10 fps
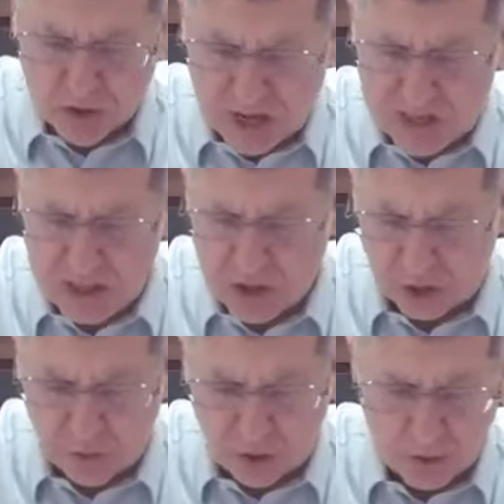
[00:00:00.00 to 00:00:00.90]
to chad
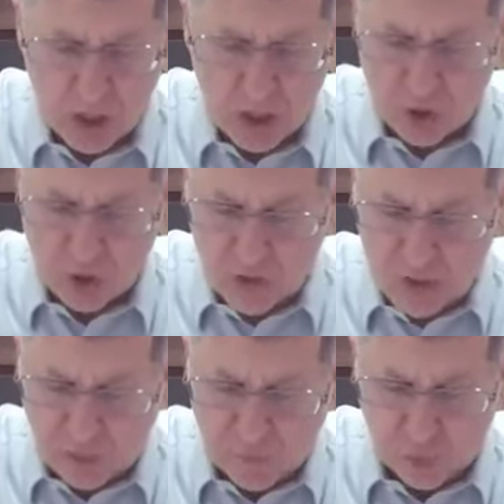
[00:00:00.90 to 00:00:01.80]
isaron. So
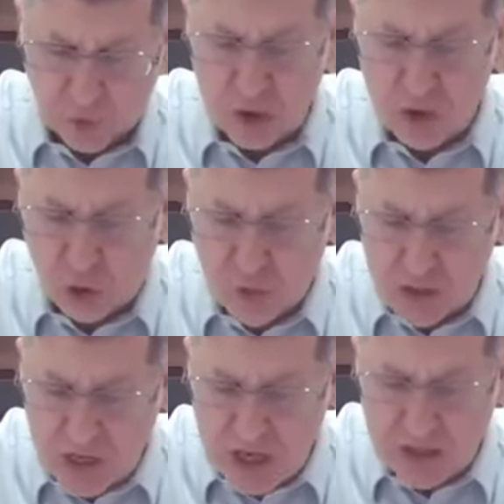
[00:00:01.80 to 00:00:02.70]
therefore, you don't
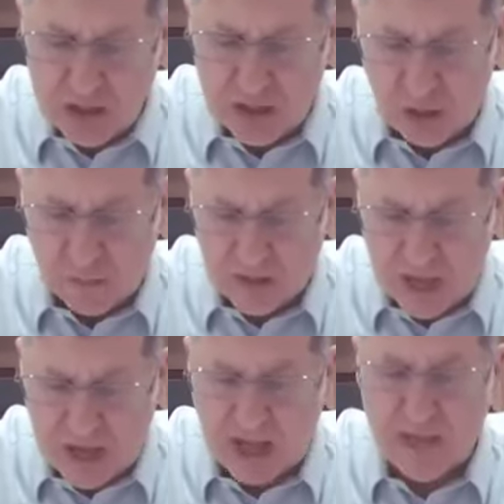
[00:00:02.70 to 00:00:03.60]
need to tell me
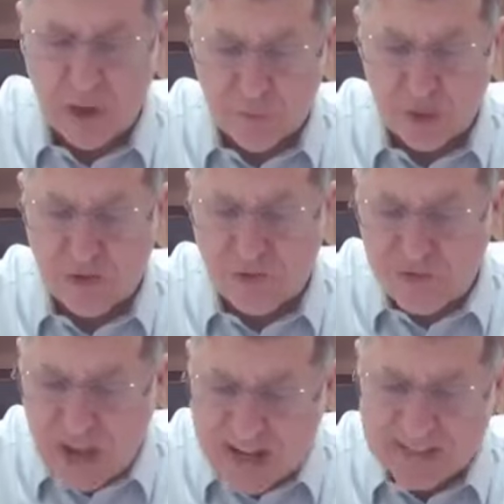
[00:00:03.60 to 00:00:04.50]
that. And therefore, the
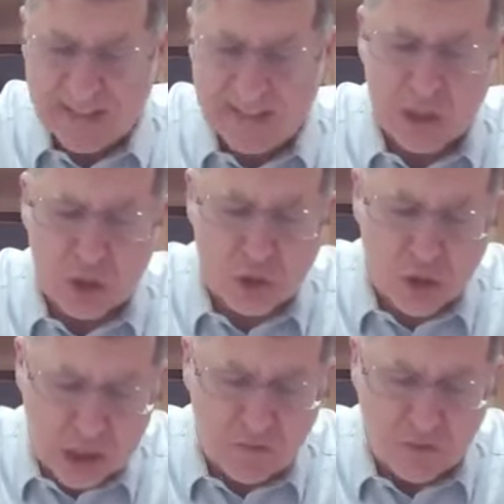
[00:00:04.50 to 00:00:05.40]
fact that
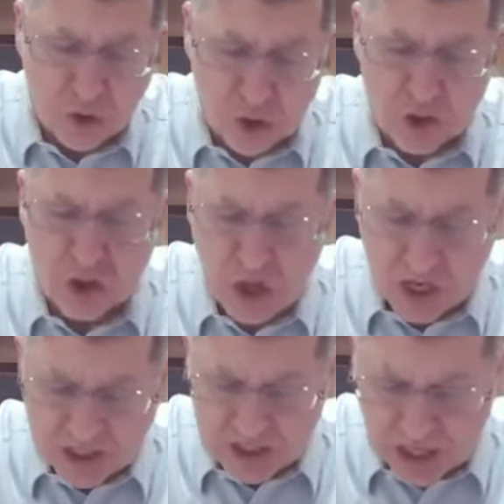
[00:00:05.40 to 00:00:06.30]
this verse
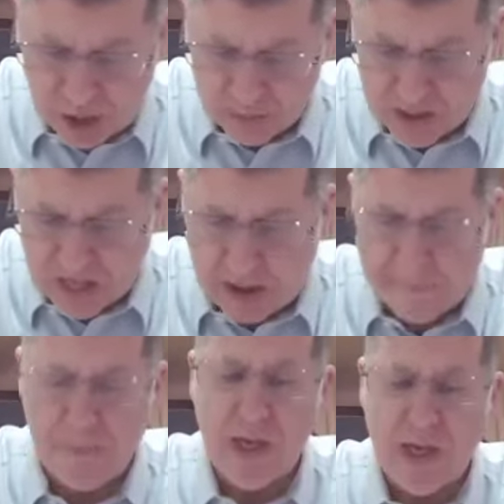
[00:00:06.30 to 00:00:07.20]
does tell me
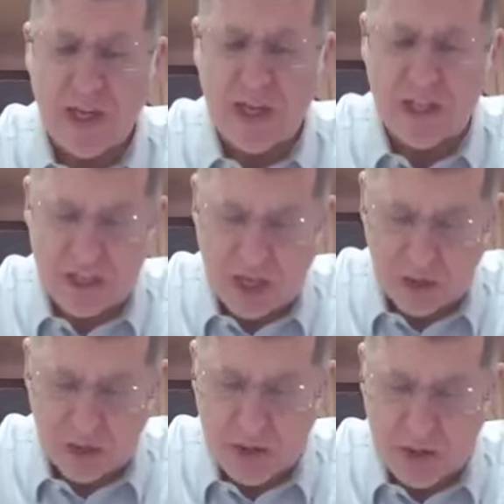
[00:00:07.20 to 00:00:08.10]
that, it's
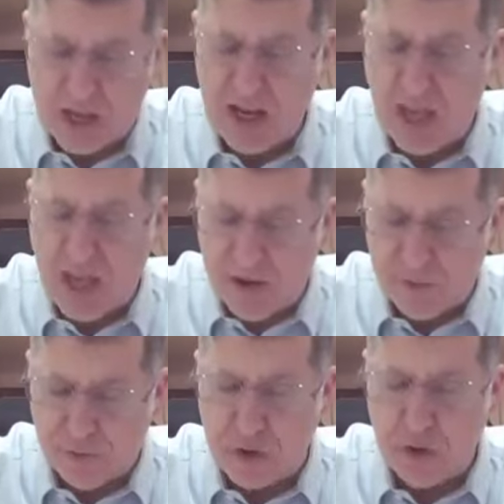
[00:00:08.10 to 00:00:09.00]
telling me that
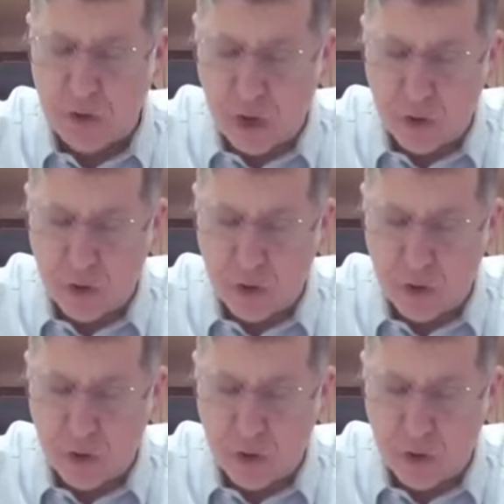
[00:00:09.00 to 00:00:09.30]
every